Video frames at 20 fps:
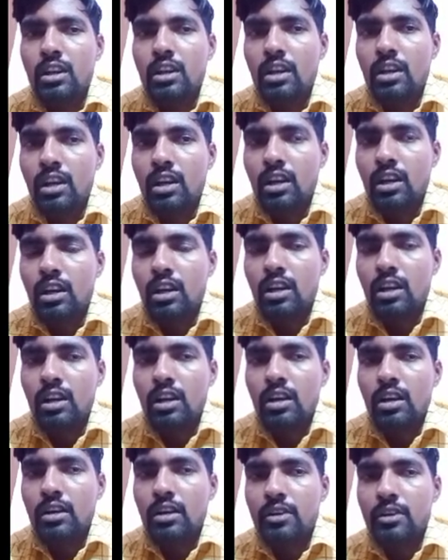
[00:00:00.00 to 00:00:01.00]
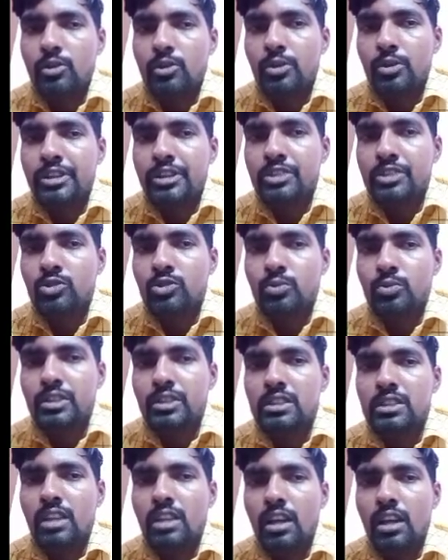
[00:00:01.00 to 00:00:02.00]
Indian
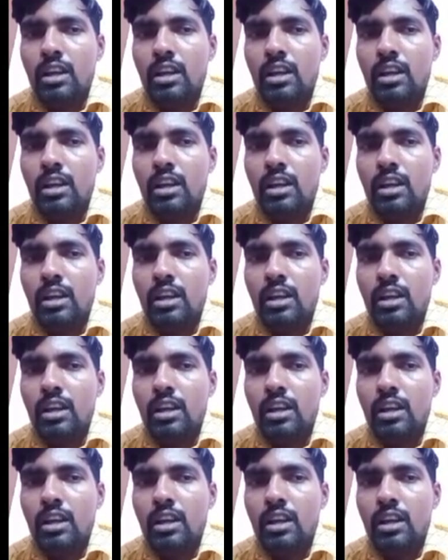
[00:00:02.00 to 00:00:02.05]
rupees.